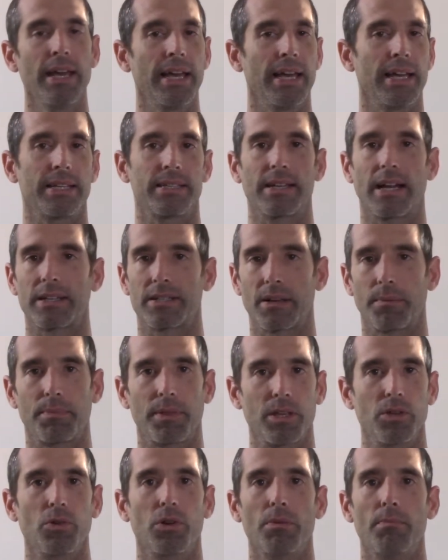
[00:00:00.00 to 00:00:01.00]
It's not something
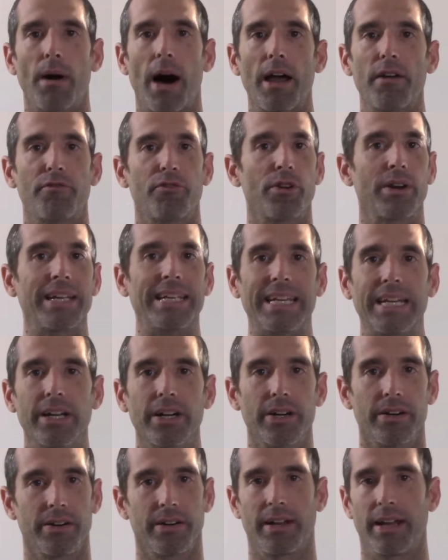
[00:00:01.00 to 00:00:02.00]
you can buy for a
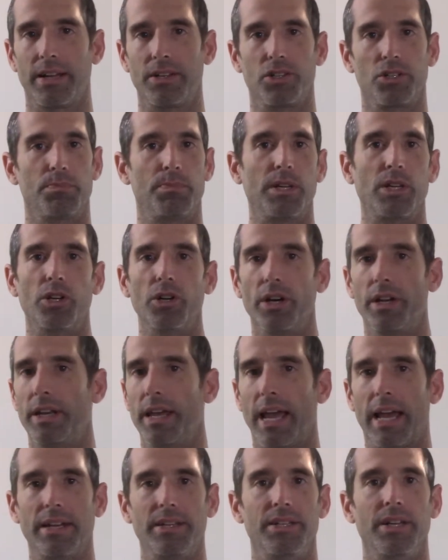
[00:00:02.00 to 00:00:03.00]
year and just be good
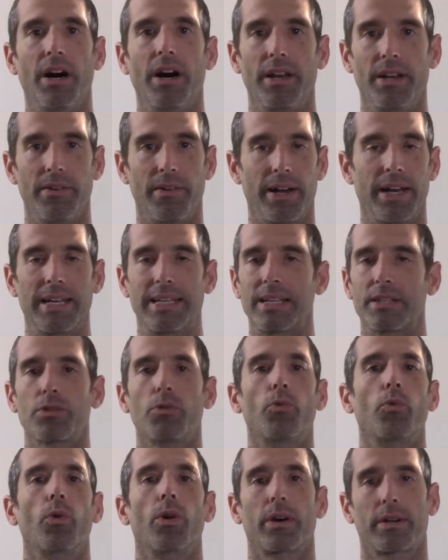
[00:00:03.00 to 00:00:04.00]
and done, right? It
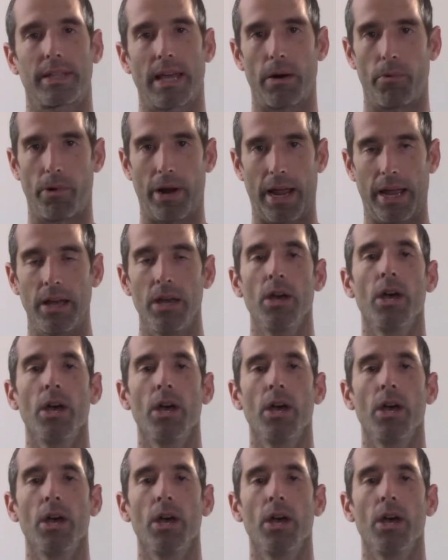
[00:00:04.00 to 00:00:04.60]
doesn't work that way.